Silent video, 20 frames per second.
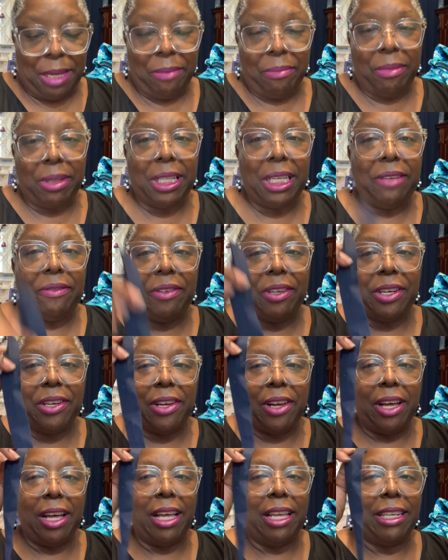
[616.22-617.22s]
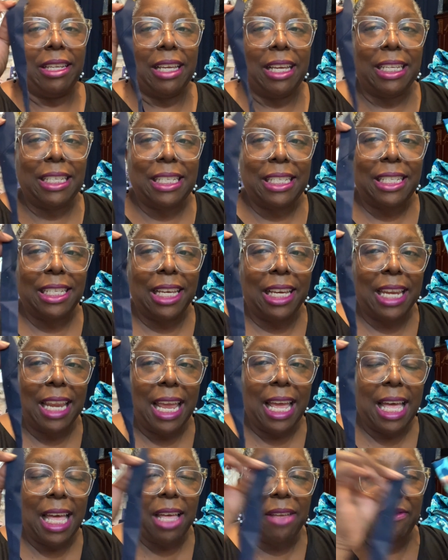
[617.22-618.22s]
believe it or not, I did not
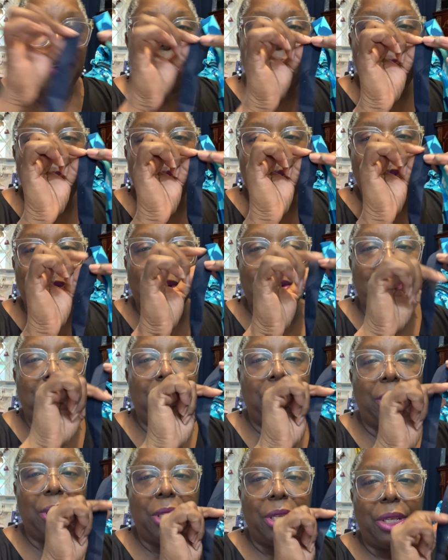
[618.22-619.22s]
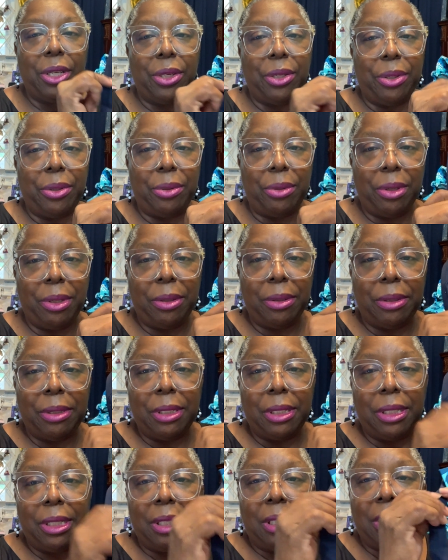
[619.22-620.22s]
have any more blue.
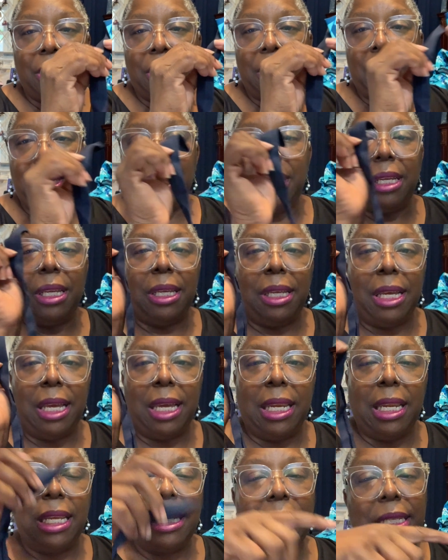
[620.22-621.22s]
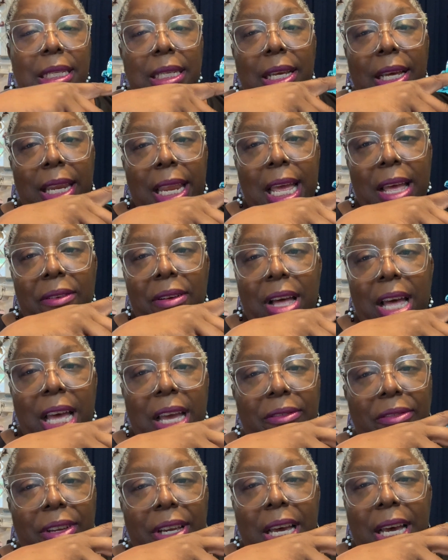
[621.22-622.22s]
And
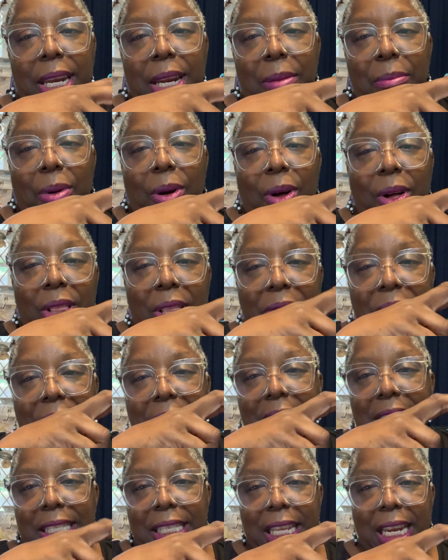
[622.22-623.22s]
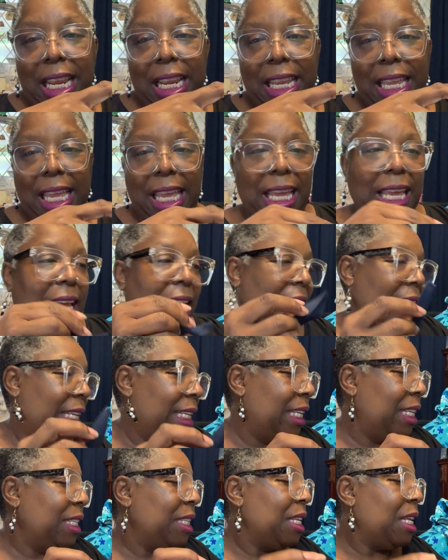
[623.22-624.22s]
I've cut up all of this that I can.
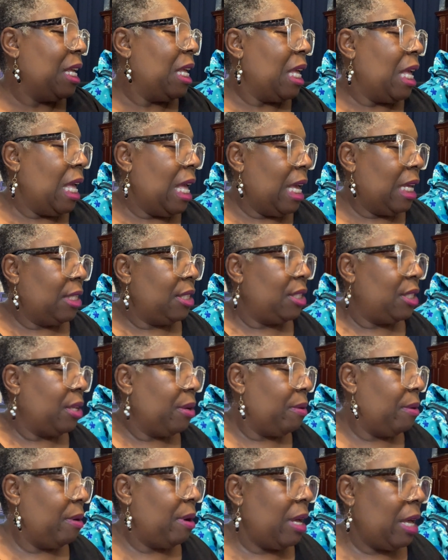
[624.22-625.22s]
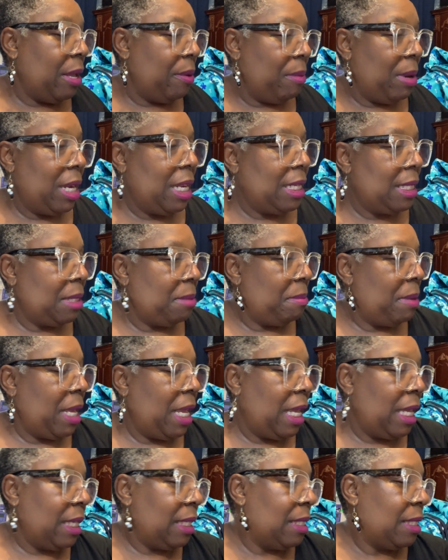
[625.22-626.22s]
And so I went into
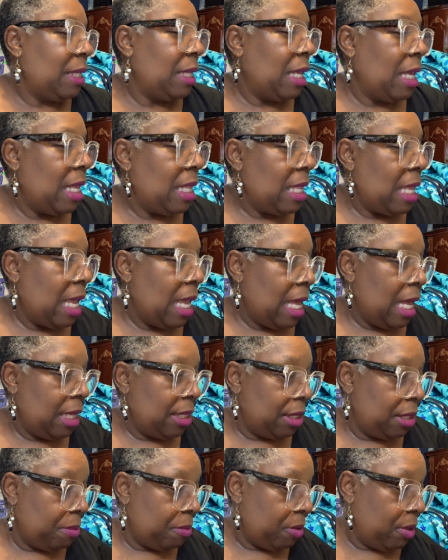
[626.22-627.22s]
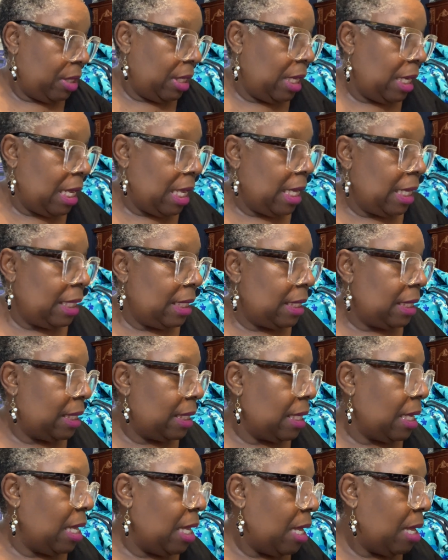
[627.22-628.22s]
Ping's, and they had some really
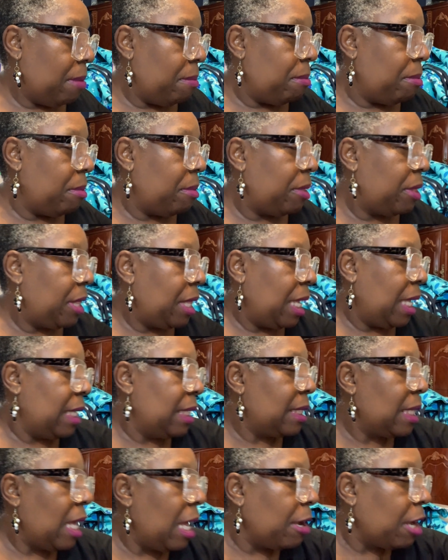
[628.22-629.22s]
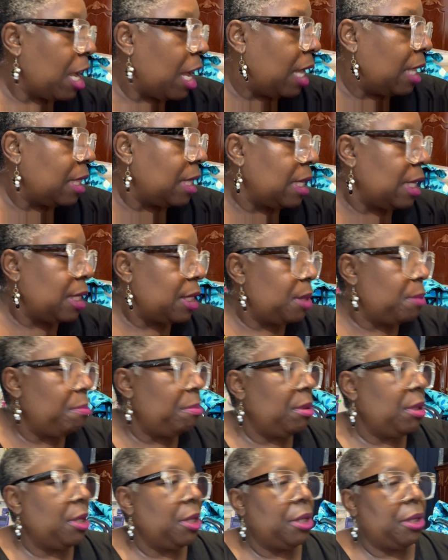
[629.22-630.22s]
nice things. I got this
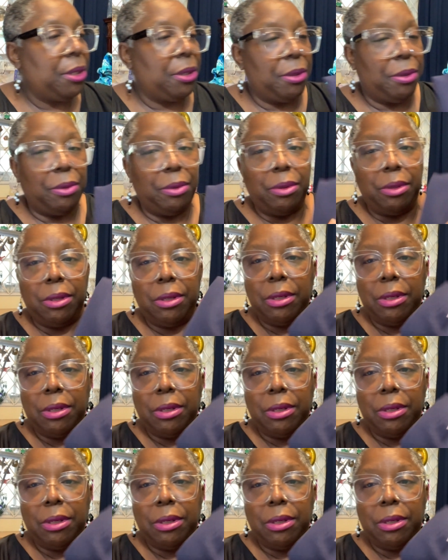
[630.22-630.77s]
blue,